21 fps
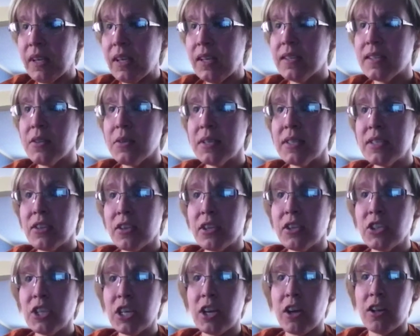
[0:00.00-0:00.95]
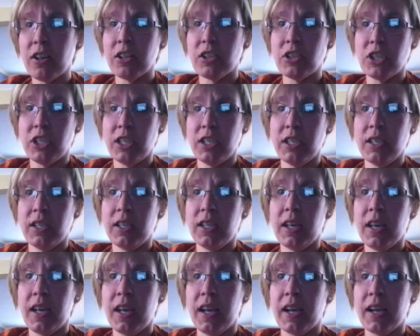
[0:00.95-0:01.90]
so I started Shakeology
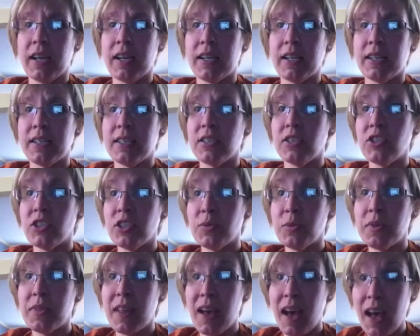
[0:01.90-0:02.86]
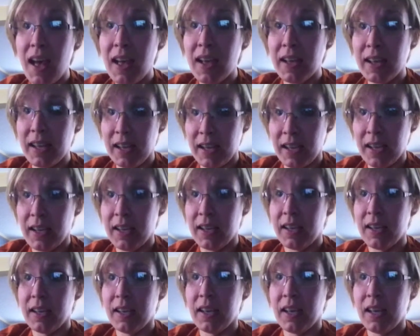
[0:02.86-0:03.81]
and just with that
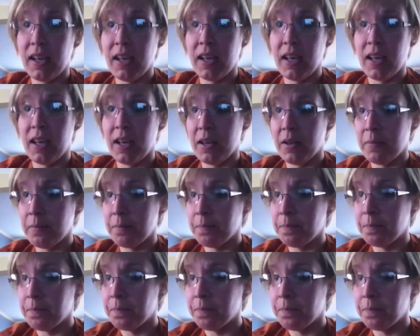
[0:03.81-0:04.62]
kick, um,